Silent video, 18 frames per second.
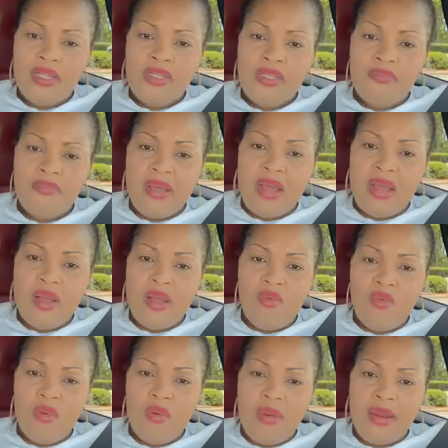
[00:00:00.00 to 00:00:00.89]
This
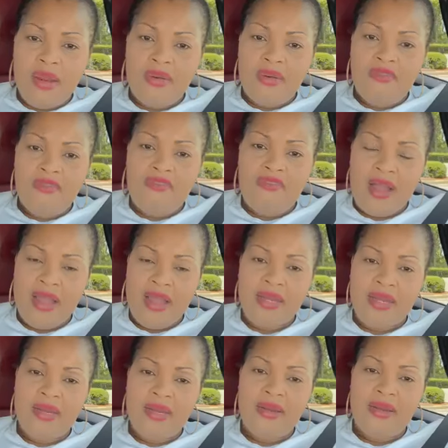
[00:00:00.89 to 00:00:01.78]
Bella woman,
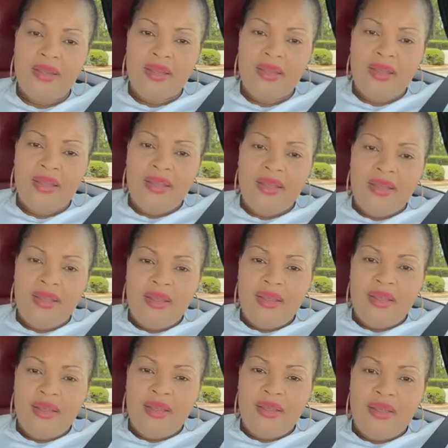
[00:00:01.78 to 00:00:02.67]
fine.
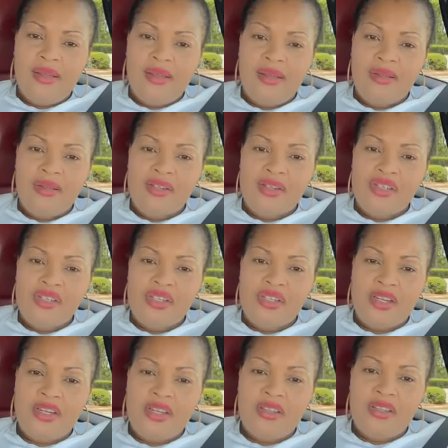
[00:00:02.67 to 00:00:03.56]

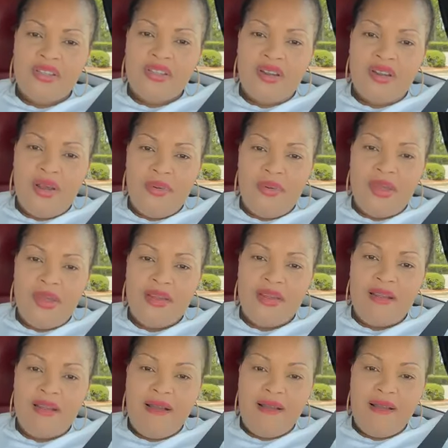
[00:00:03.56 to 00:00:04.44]
She is
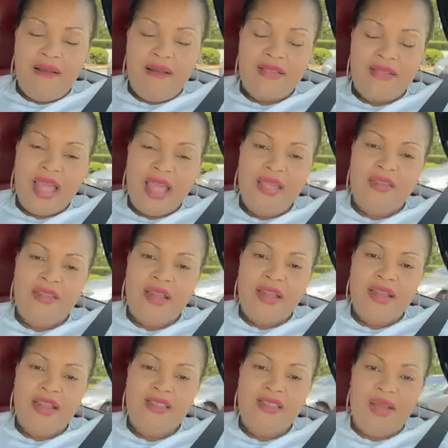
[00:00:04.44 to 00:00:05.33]
glowing. Oh, thank
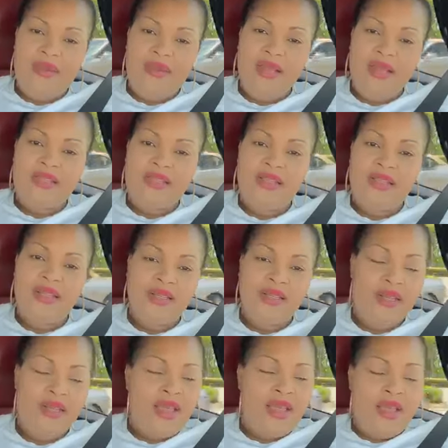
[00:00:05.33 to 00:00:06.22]
you, Elizabeth.
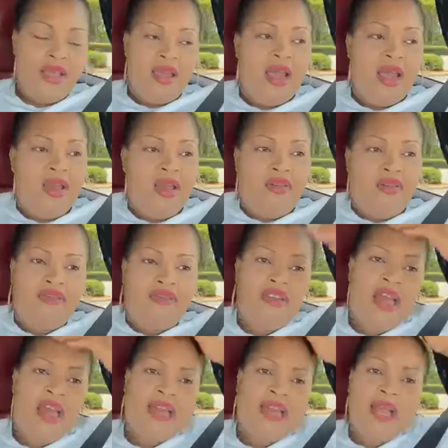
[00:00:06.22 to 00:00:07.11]
I don't
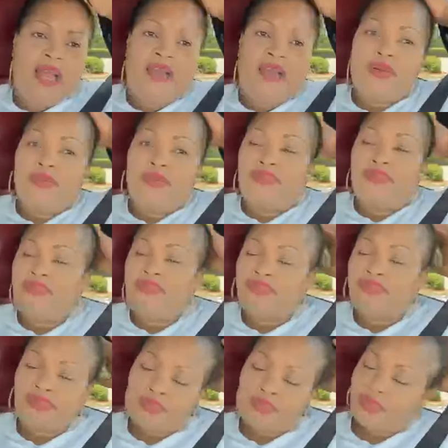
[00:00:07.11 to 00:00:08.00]
feel like that, though.
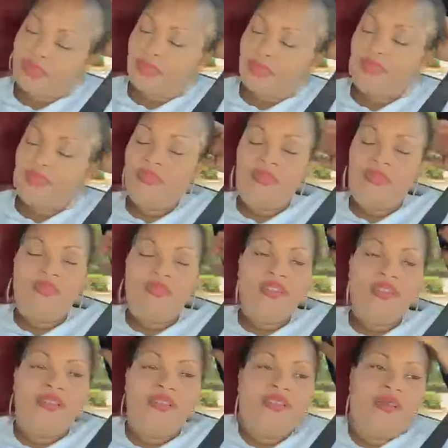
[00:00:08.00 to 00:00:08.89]

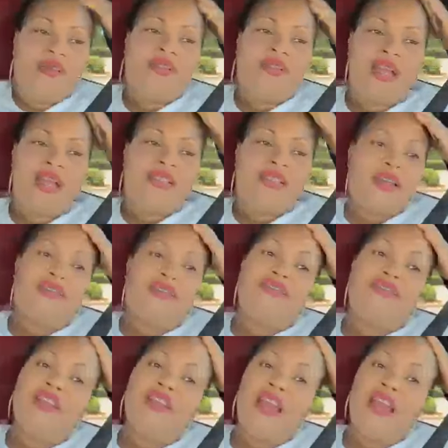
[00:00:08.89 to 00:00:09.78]
Sometimes I
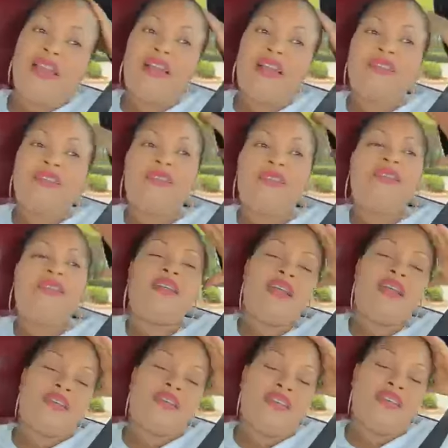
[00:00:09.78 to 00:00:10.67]
don't feel like that.
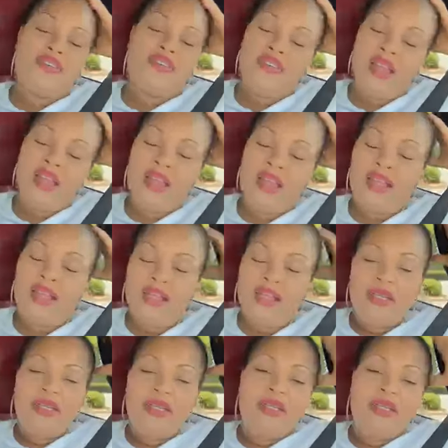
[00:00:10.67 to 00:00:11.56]
Sometimes I just feel like,
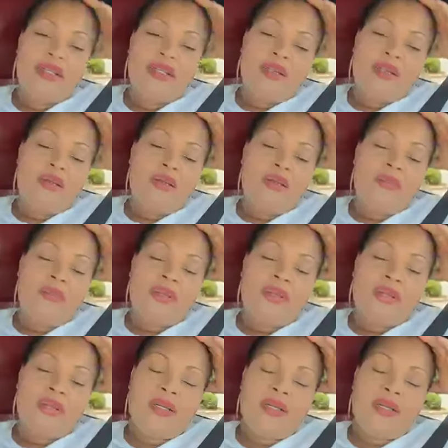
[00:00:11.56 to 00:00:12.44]
oh,
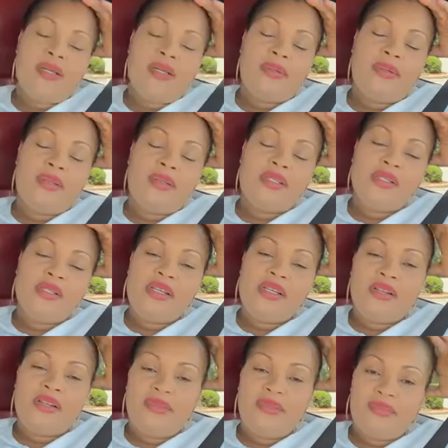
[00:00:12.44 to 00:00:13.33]
my God, what's
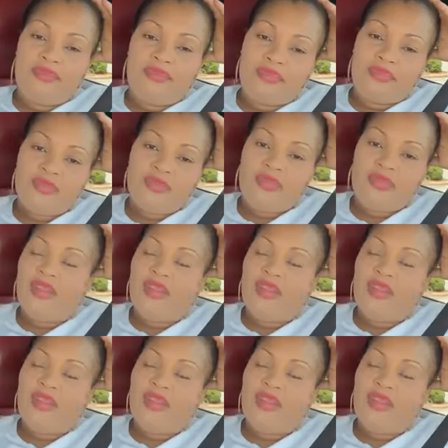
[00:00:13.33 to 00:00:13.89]
going on?